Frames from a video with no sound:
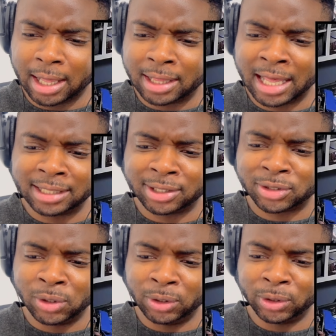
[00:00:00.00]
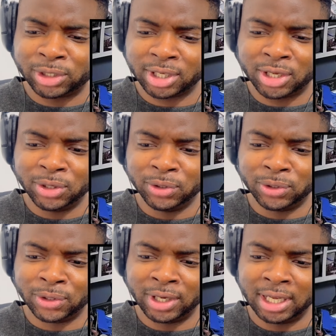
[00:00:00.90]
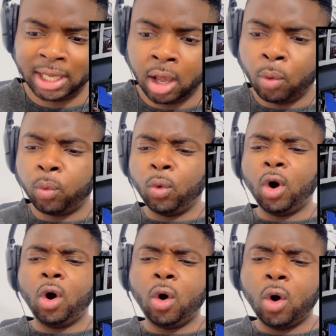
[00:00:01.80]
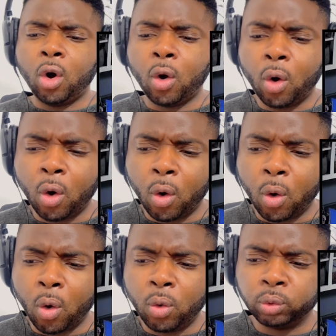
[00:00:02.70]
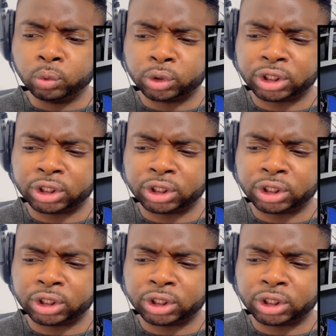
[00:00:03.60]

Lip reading: That does not look secure. Whoa!